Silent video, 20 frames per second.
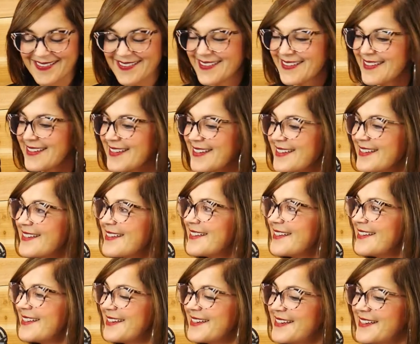
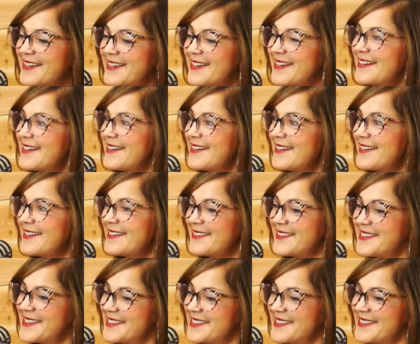
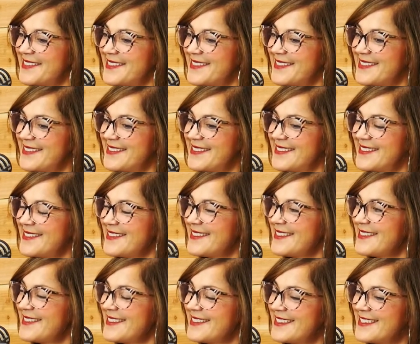
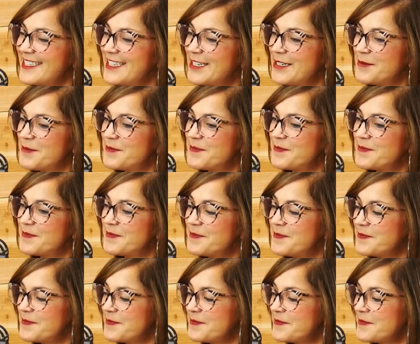
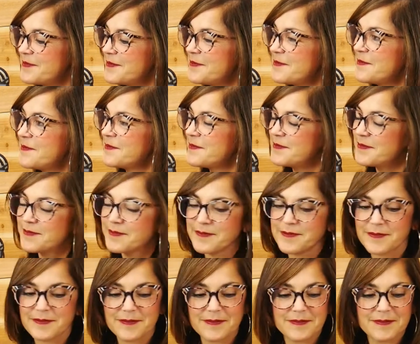
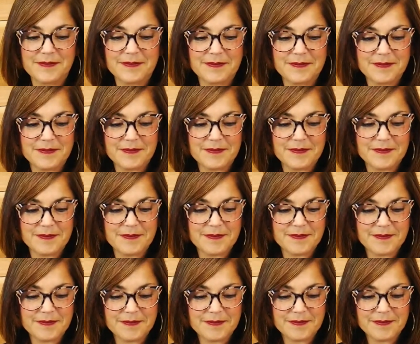
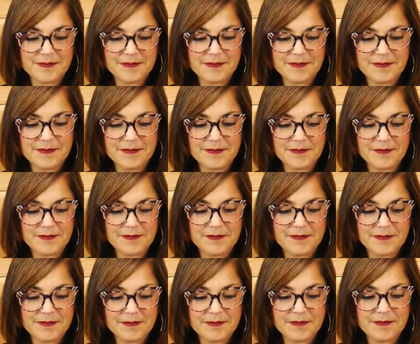
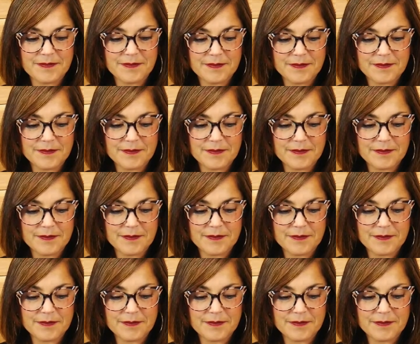[no speech]